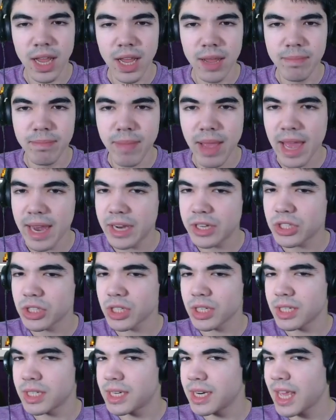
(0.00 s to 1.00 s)
managed
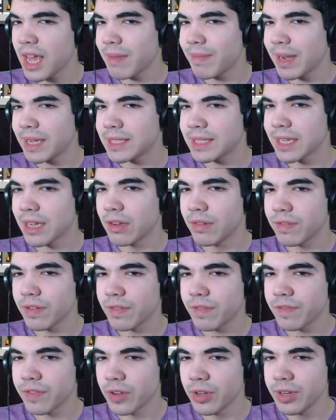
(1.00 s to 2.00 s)
to get myself
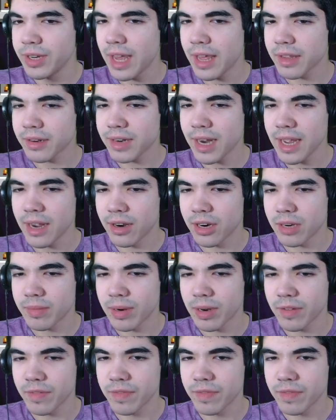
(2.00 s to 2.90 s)
full netherite armor,